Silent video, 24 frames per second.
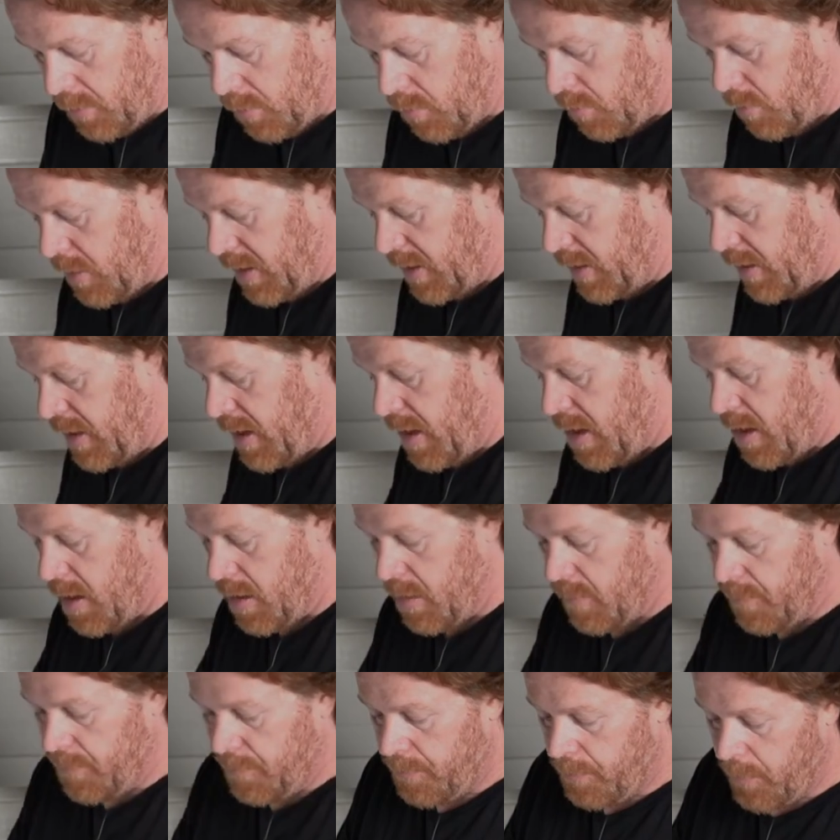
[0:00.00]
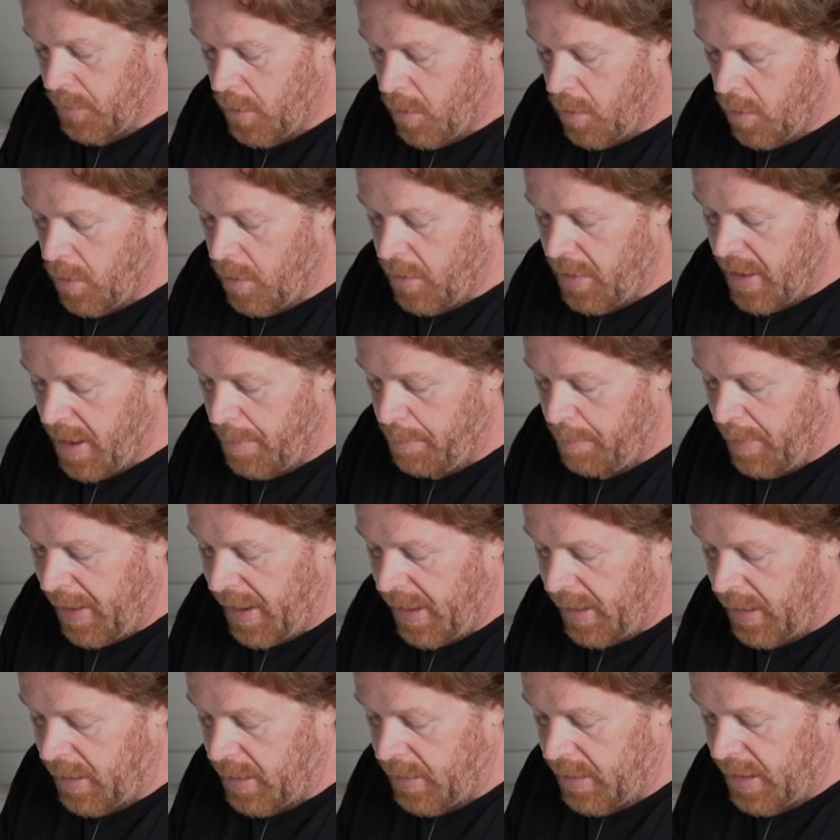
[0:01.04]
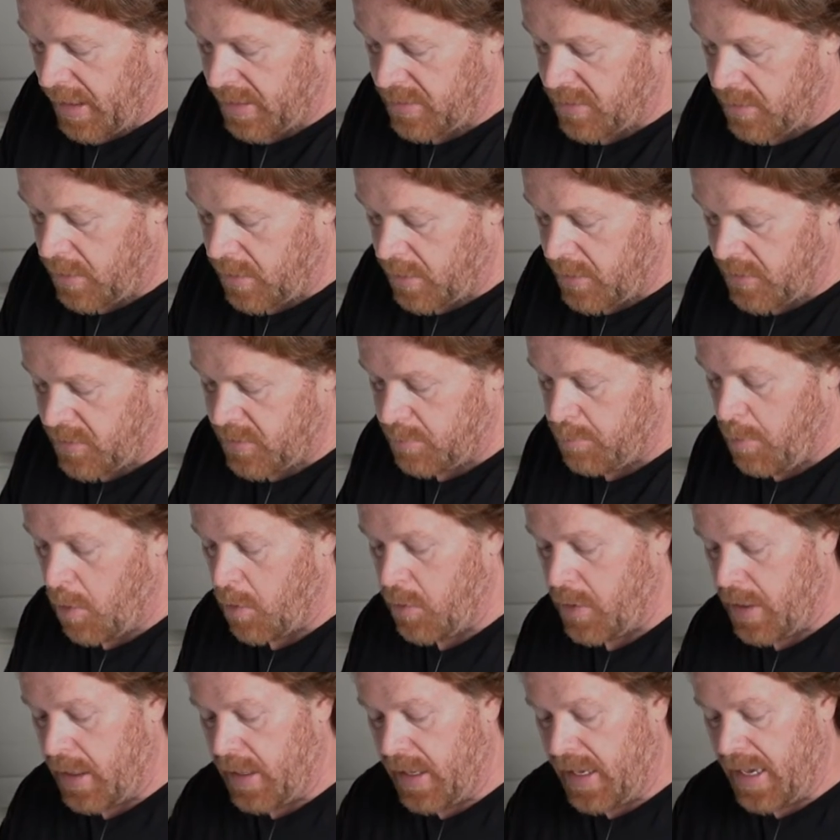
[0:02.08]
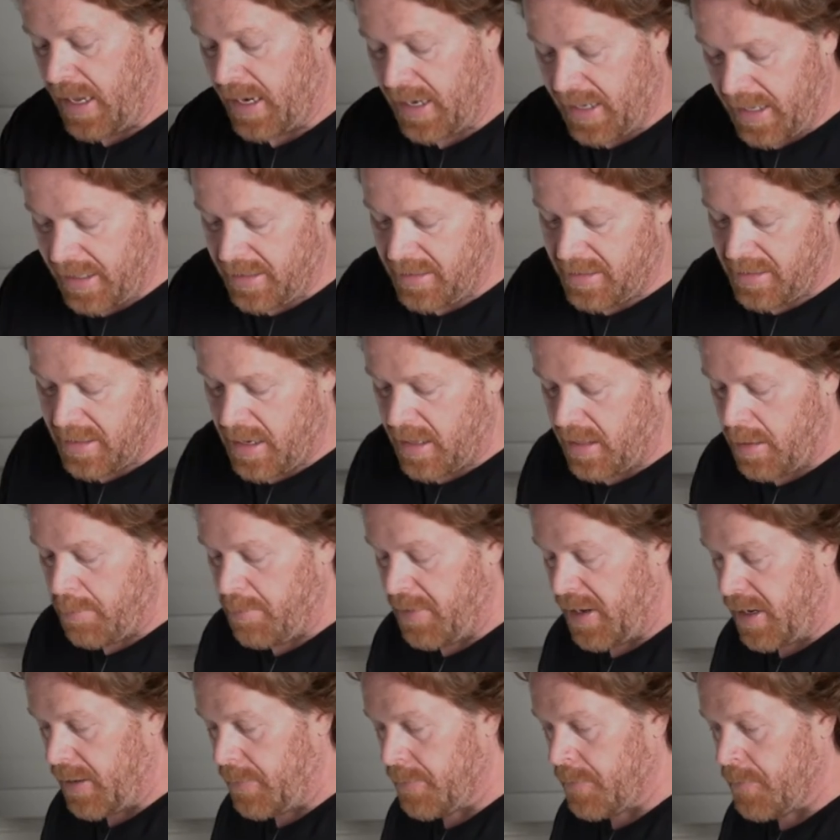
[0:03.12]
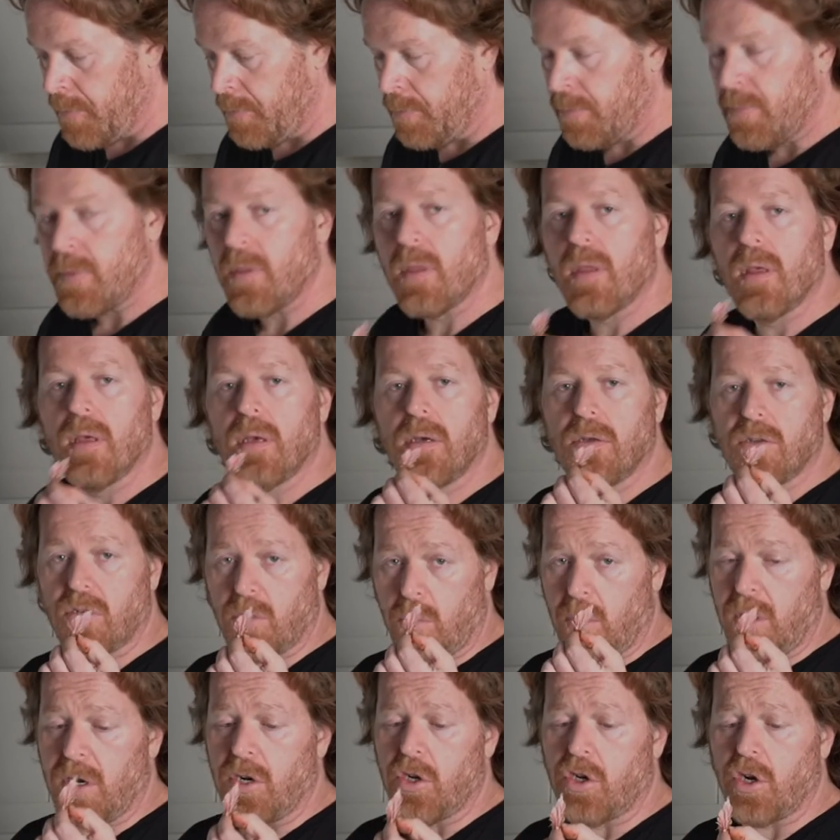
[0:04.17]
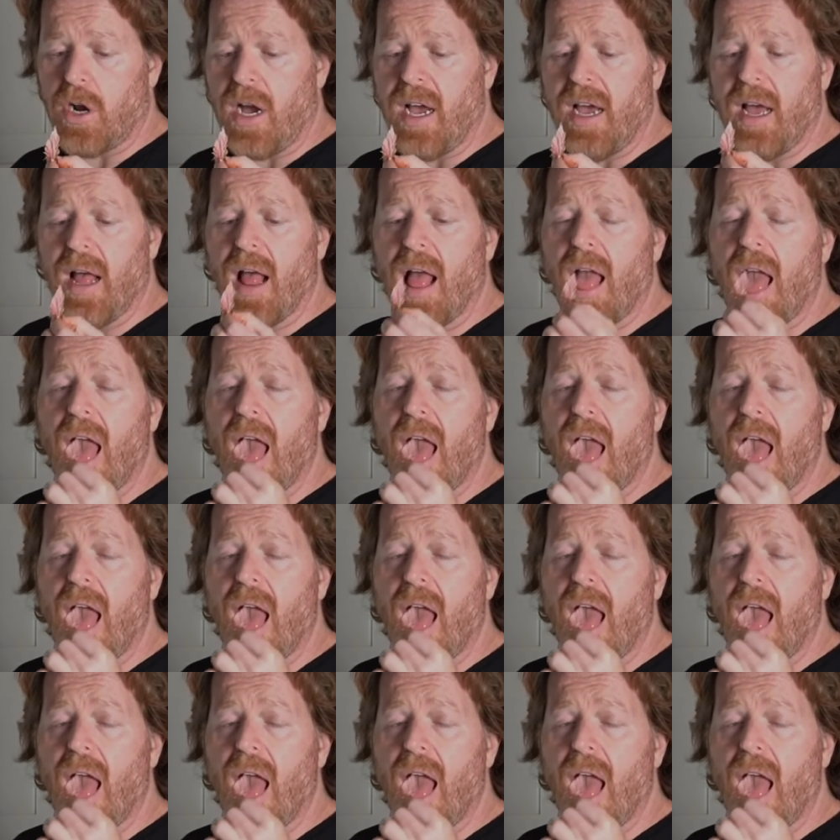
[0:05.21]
right there, all that pink, that's all the smoke getting inside the meat. So we're going to try it.